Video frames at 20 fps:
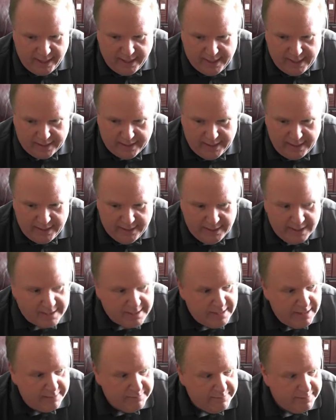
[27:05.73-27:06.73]
But I think
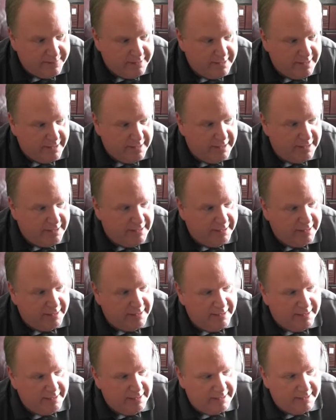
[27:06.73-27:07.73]
that's everything.
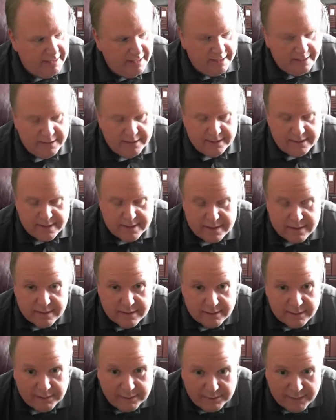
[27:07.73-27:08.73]
Again, just
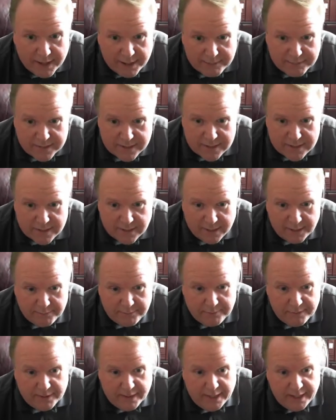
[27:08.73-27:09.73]
to wrap this
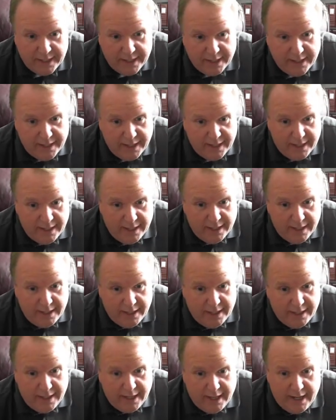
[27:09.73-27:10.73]
up,
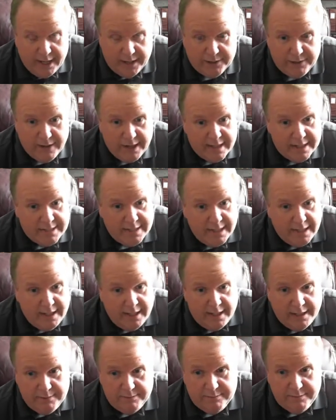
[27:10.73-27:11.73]
had a great
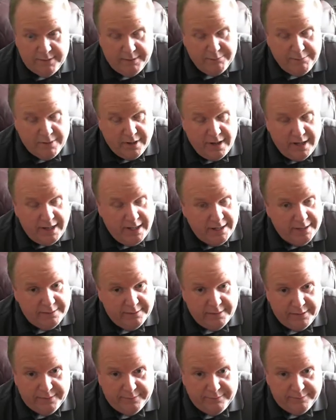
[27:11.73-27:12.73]
time.
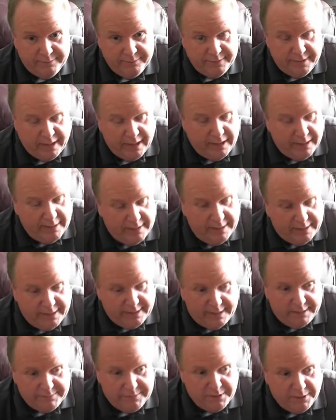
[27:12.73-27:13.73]
Brian,
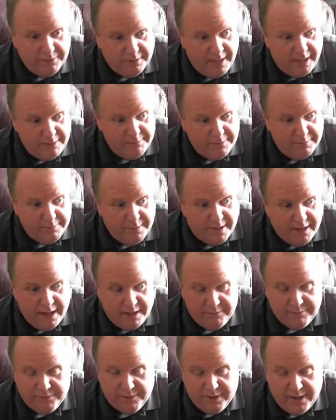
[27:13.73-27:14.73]
I'm so glad we
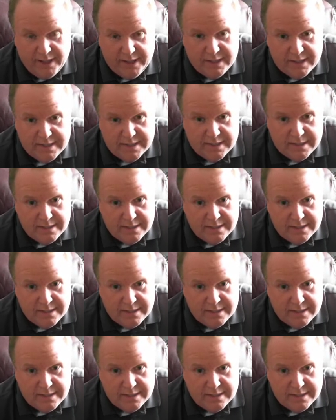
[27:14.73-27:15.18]
became friends.